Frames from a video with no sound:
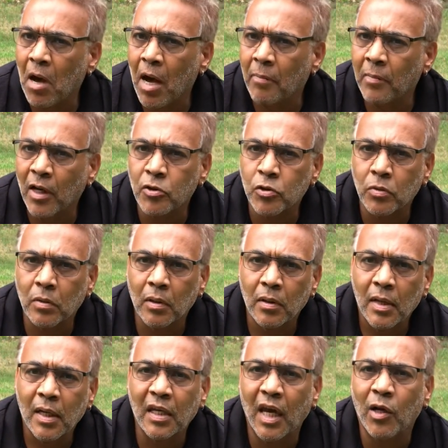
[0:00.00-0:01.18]
I'm not sure.
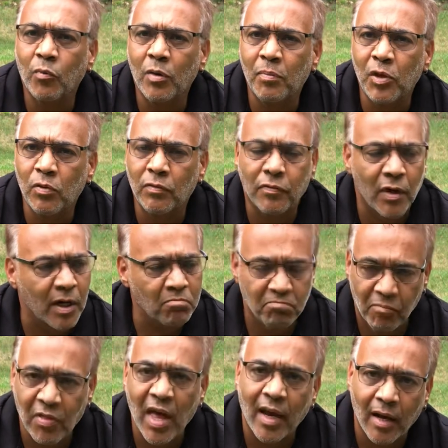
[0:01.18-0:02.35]
Can we be unified?
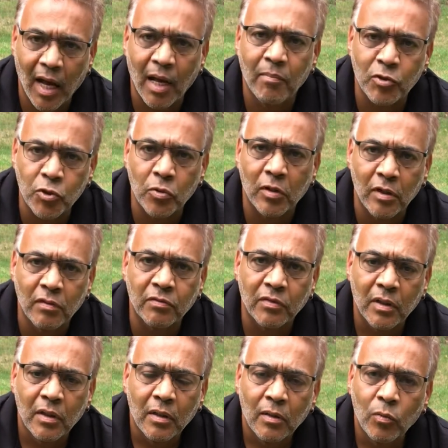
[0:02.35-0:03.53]
That I'm sure of.
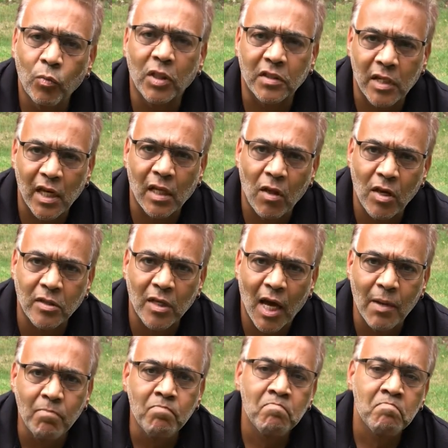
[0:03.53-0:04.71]
Will it take a long time?